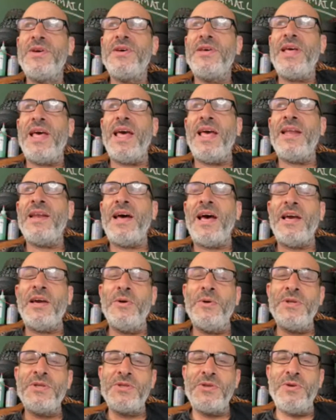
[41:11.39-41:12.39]
And I
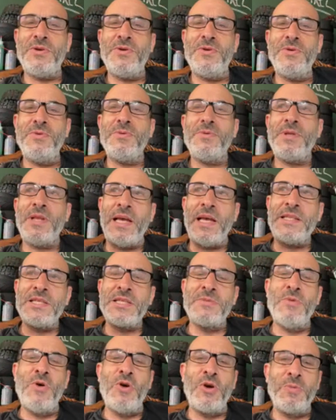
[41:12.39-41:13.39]
always do like the
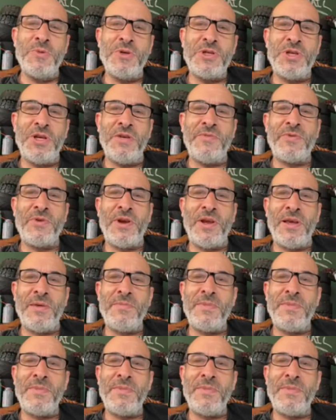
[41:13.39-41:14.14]
smoke machine for him.